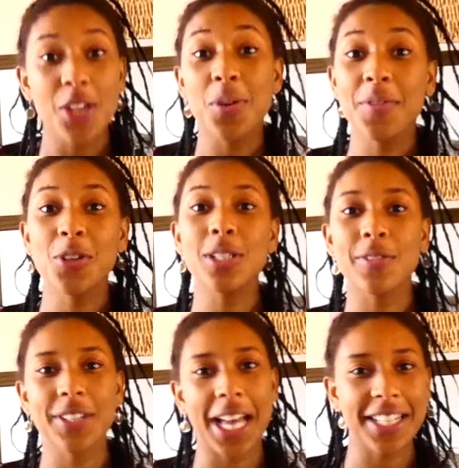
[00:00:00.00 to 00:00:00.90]
So I've got
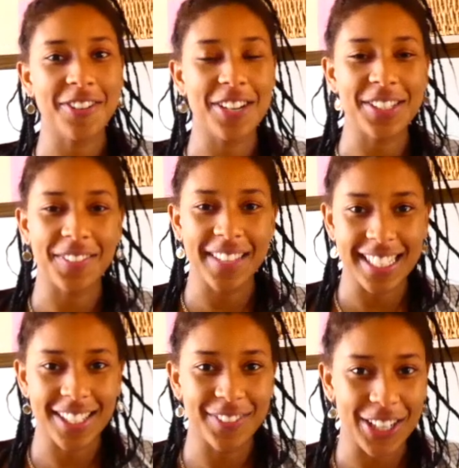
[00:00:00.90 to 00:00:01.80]
different categories of
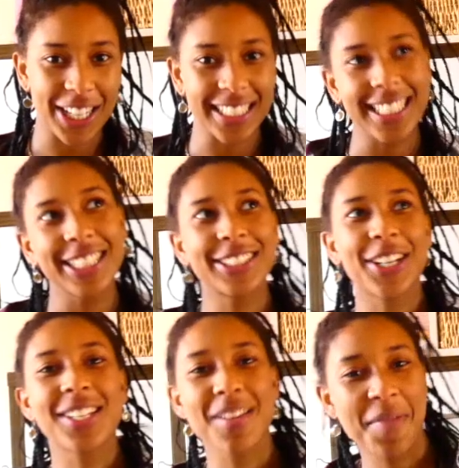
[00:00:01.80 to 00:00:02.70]
things I've learned.
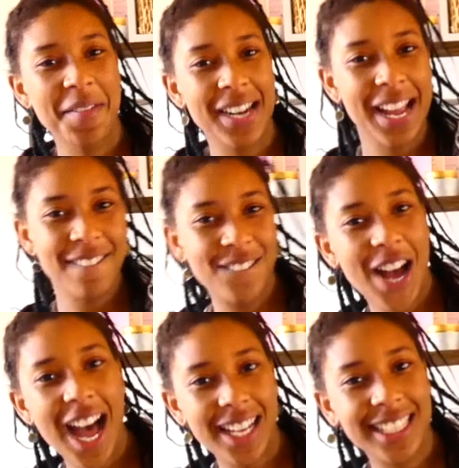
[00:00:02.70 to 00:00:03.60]
So some of them are like
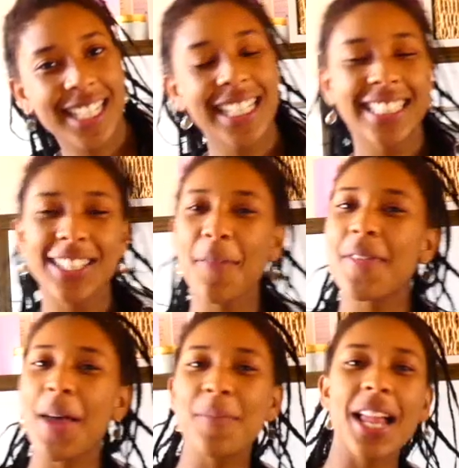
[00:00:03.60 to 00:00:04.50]
fun, some of
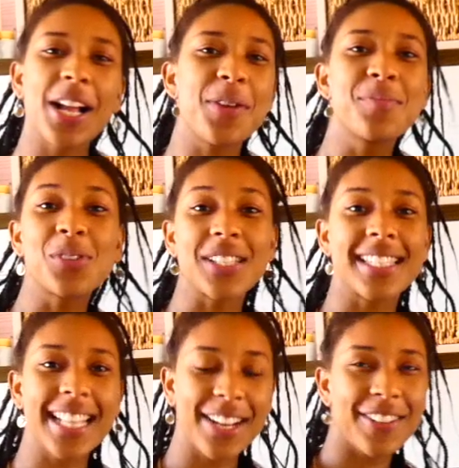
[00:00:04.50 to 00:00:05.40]
them like are more
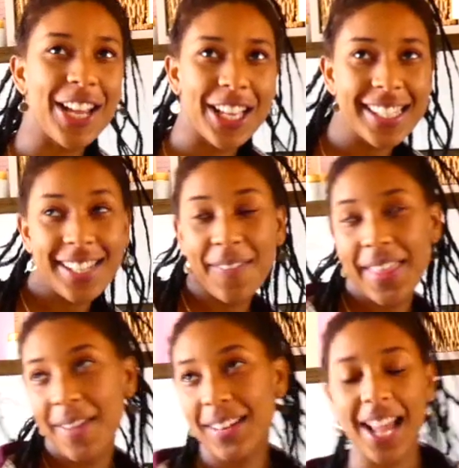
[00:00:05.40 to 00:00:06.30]
serious, some of
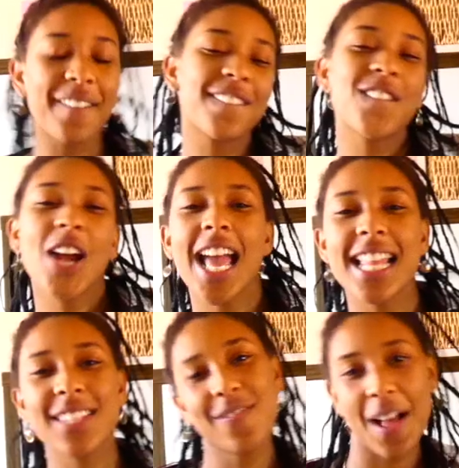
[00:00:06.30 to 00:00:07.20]
them like
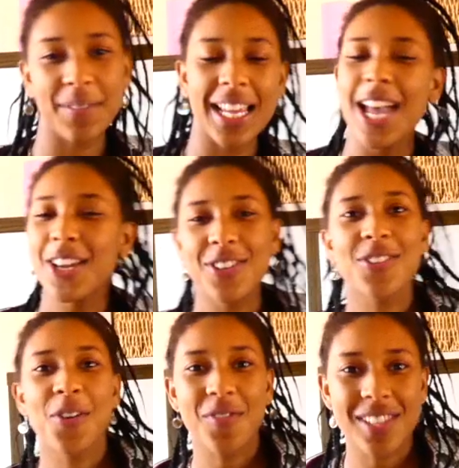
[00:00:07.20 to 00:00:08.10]
friends, family.
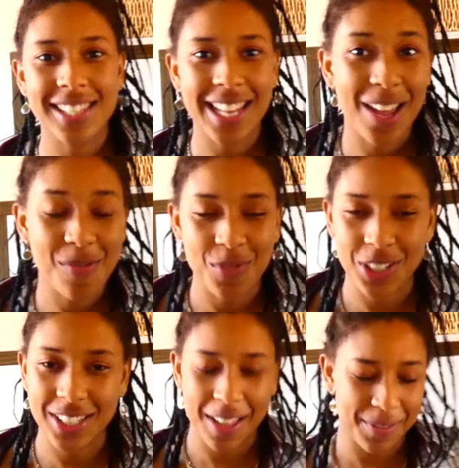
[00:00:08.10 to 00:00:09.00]
You'll obviously
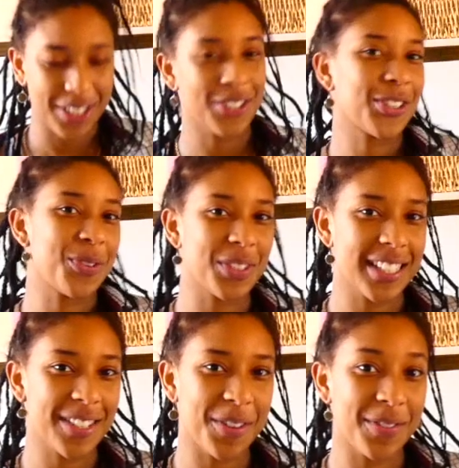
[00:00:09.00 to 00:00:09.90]
watch them because you're gonna watch
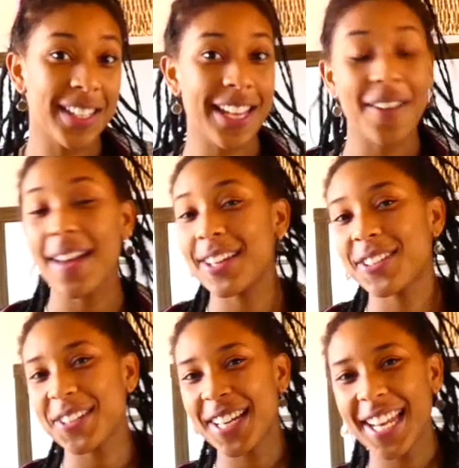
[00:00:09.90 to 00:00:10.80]
this whole video and you're
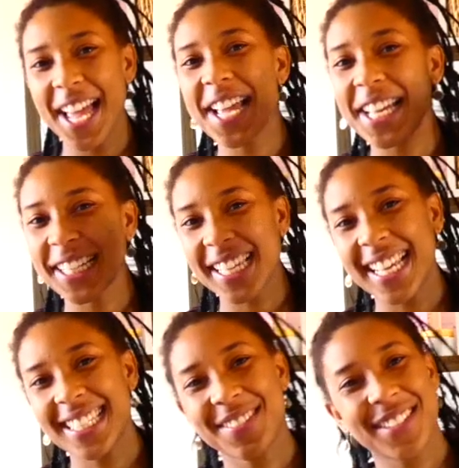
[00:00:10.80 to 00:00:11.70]
gonna like and
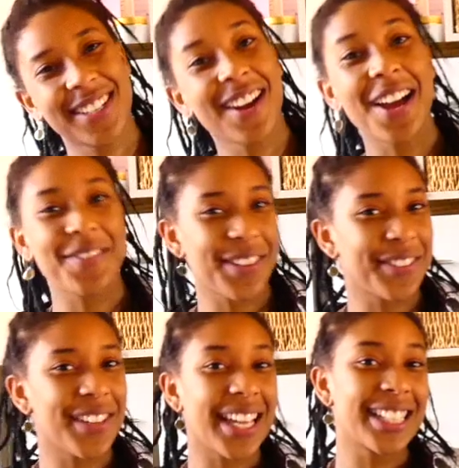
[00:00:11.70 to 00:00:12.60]
hit subscribe if
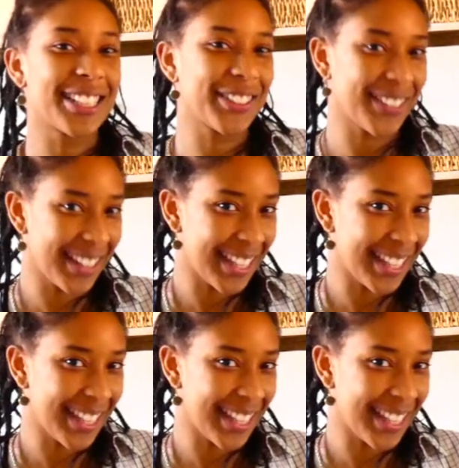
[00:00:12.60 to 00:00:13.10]
you enjoyed